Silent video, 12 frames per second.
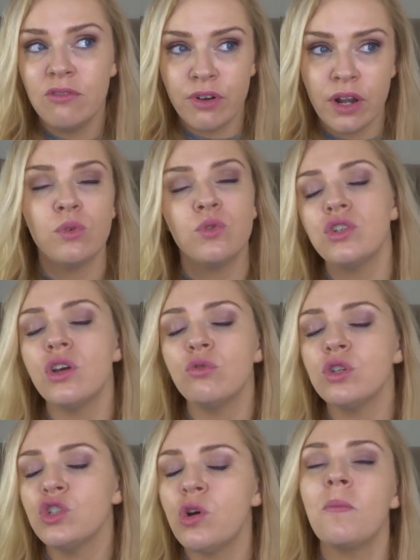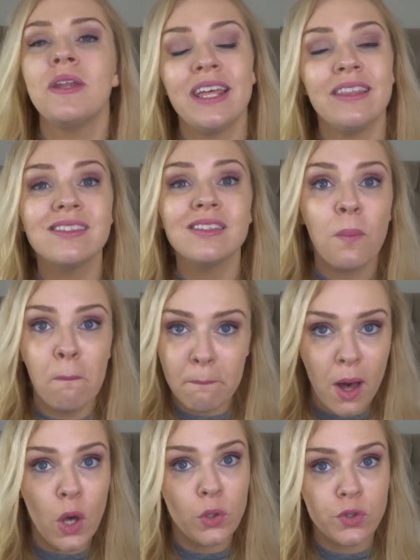fragrance note that dominates the
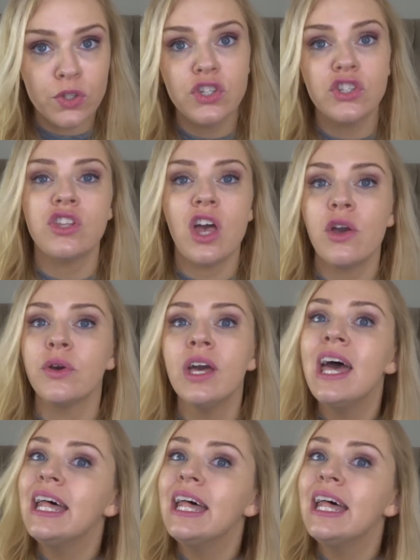most, so